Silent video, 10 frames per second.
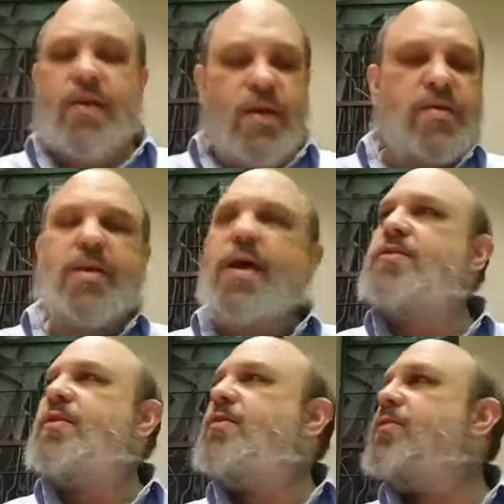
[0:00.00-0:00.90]
It's
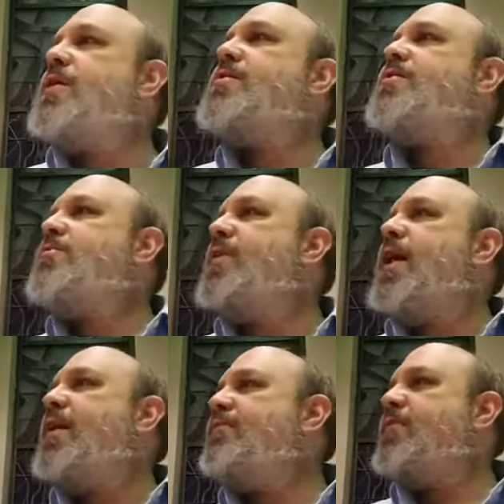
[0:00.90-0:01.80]
less than three. It's two and
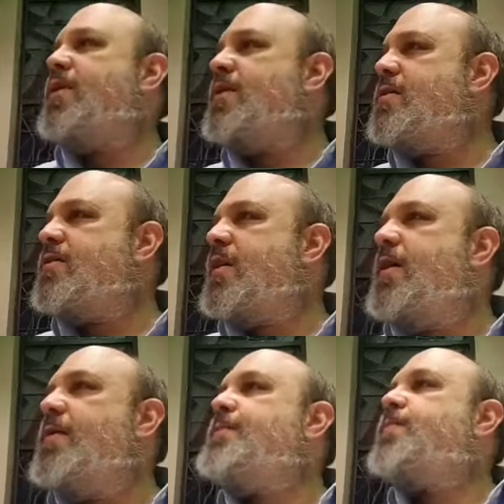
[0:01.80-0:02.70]
a half years
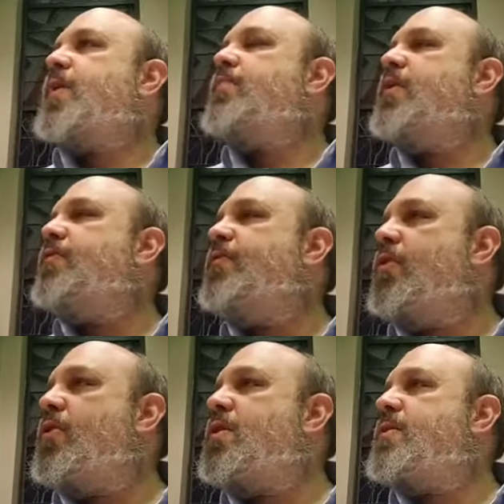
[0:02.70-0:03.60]

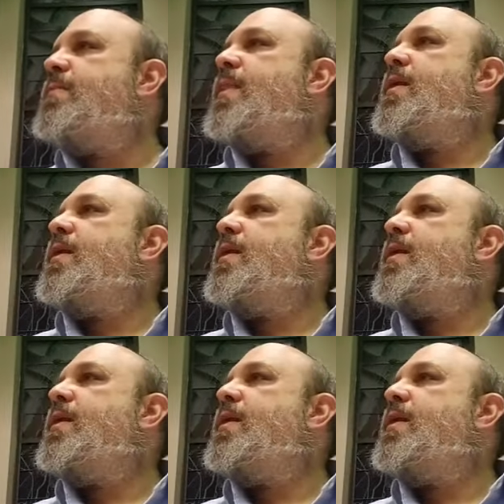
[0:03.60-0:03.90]
before